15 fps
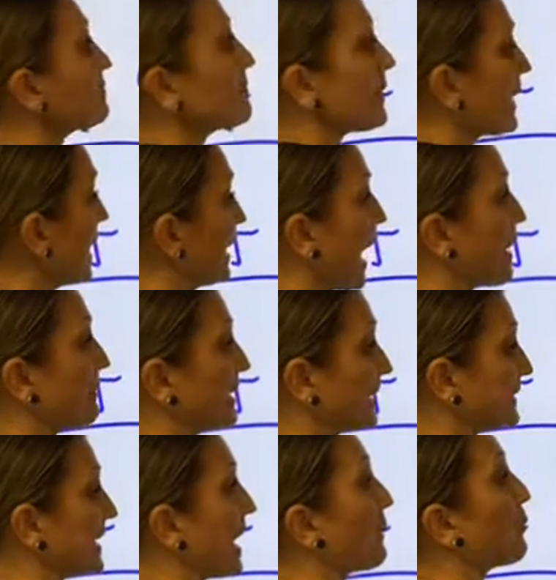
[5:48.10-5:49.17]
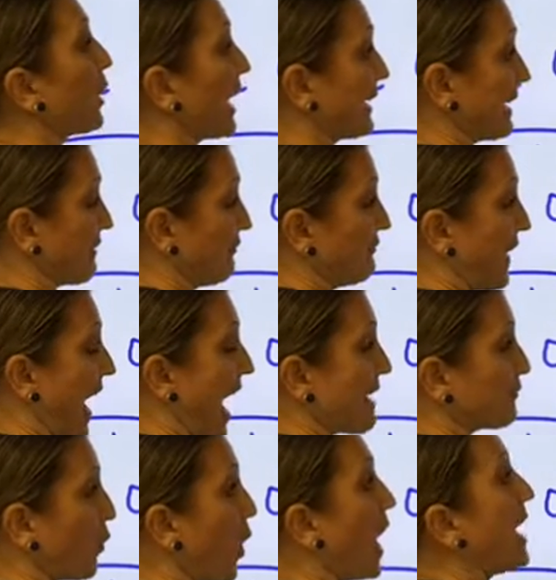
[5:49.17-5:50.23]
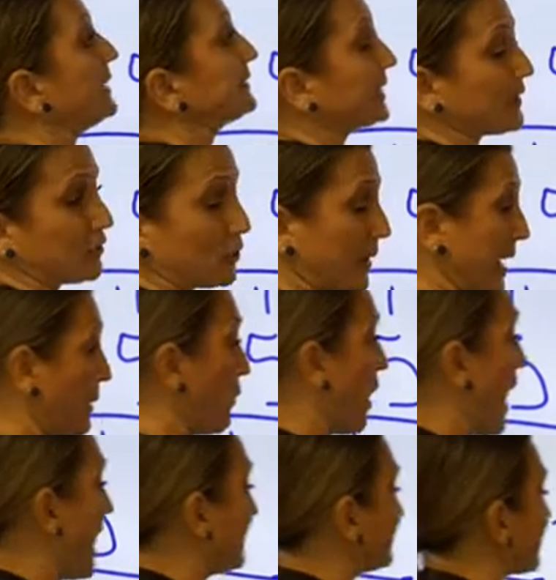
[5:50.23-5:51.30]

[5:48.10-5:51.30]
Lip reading: And I'm going to say, well, I got 5 ones and 3 ones.